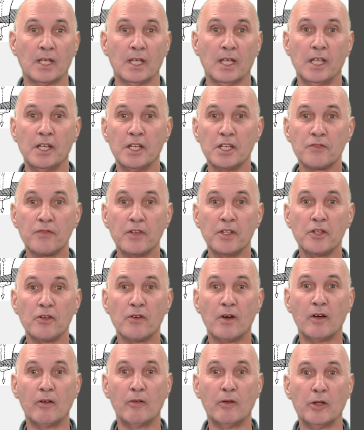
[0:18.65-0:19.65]
In this video
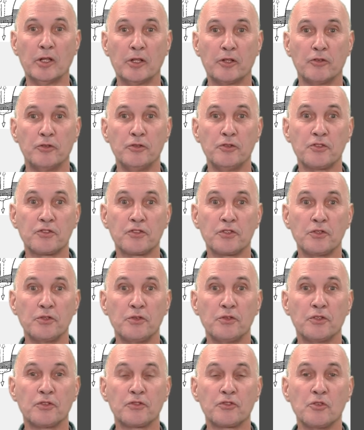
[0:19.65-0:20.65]
I will introduce to you
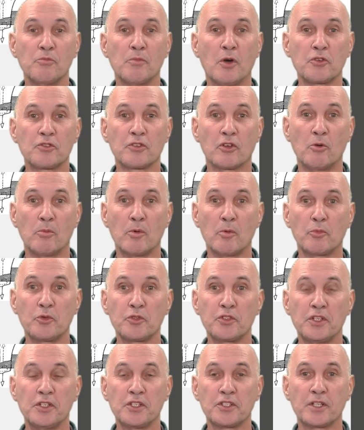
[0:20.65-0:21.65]
the two most common
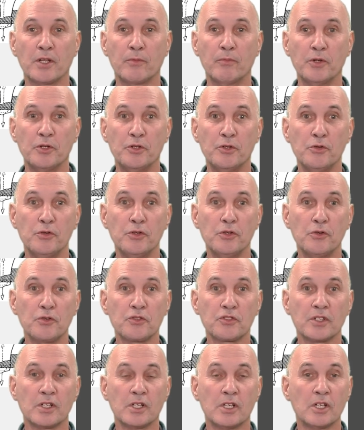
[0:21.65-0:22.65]
procedures that we do
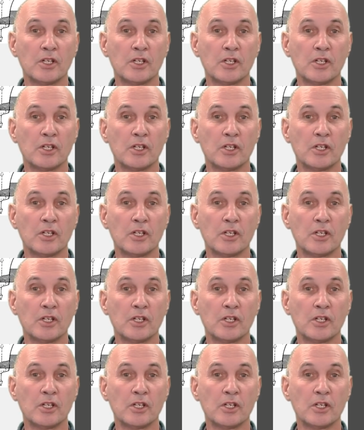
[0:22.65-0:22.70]
use,